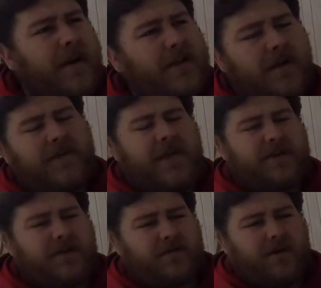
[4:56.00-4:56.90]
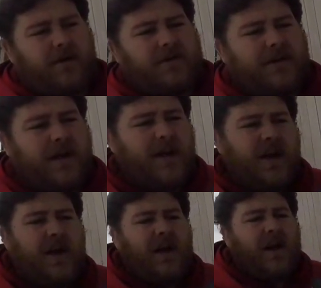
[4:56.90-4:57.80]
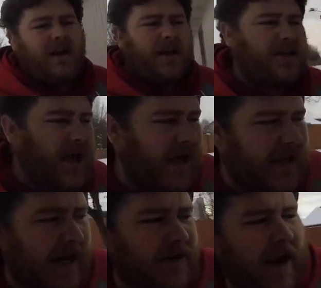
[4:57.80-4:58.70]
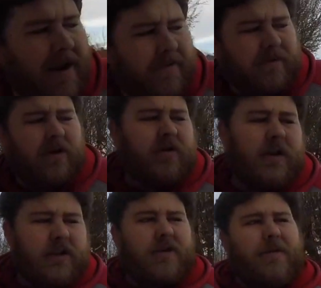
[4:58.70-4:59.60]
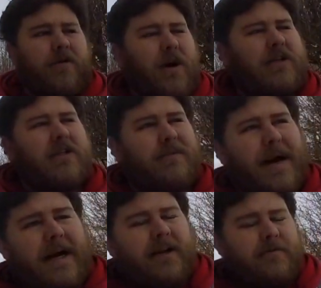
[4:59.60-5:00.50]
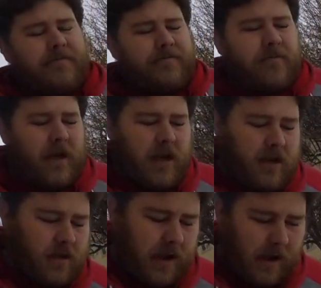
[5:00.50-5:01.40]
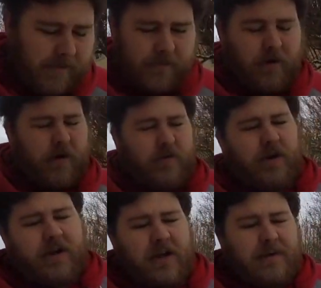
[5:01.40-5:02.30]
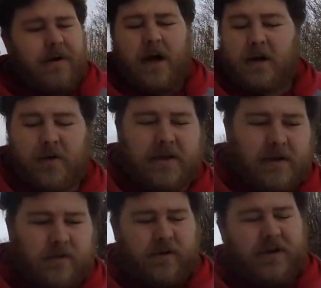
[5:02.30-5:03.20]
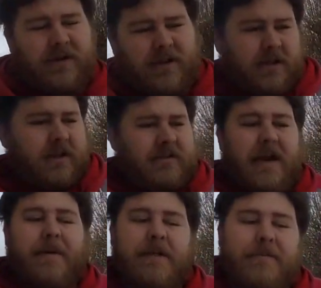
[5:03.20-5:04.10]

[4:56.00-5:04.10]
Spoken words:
shove it down your throats unless you guys actually have real legitimate questions about it. I'd be more than willing to talk about it. Otherwise, I won't really say much